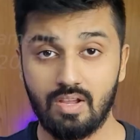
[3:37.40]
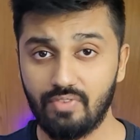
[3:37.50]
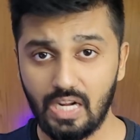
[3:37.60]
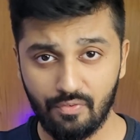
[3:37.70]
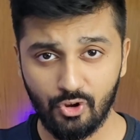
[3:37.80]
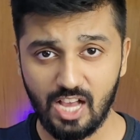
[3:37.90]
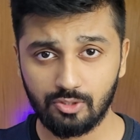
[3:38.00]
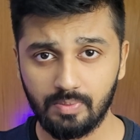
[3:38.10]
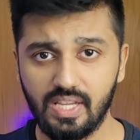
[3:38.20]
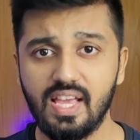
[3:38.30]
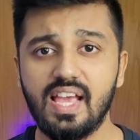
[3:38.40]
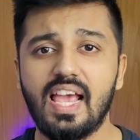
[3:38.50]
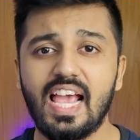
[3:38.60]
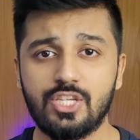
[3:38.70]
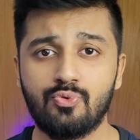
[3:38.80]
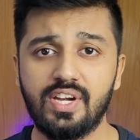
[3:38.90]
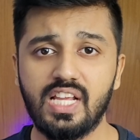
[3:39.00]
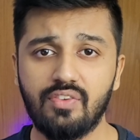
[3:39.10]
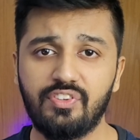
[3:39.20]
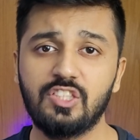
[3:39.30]
Well, if you ask me,
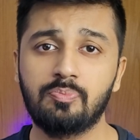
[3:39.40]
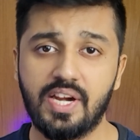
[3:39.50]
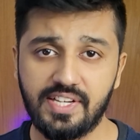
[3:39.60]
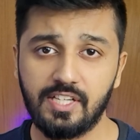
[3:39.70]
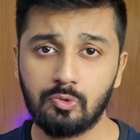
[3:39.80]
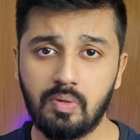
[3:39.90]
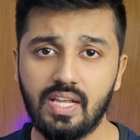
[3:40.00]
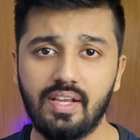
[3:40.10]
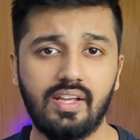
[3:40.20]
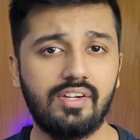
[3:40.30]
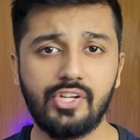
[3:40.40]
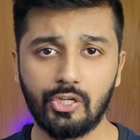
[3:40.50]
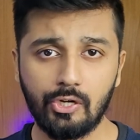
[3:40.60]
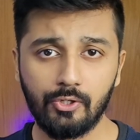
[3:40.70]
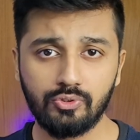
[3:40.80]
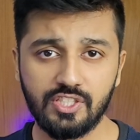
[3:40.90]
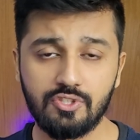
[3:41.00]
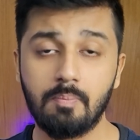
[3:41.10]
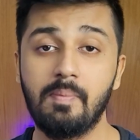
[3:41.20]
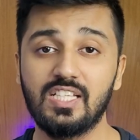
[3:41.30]
S20 FE's brighter display in regular usage
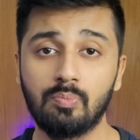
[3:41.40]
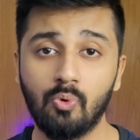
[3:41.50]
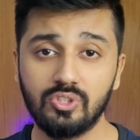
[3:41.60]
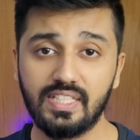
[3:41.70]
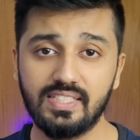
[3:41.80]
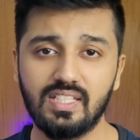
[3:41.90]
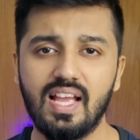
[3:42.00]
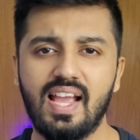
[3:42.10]
makes more sense,